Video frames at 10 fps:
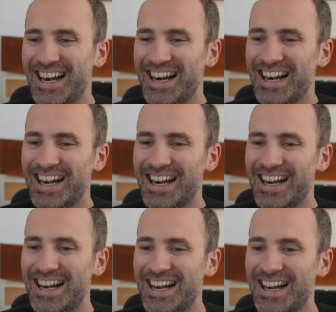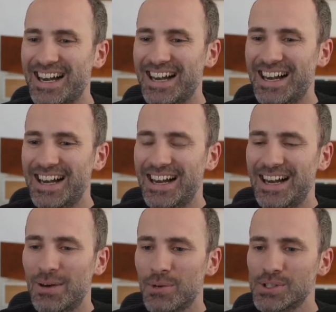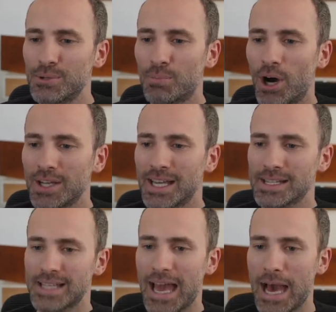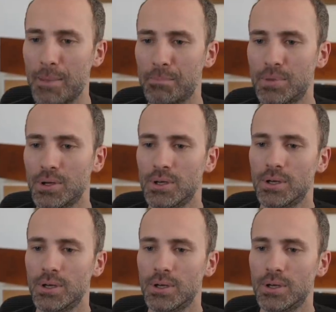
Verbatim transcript: Uh, what is your podcast app?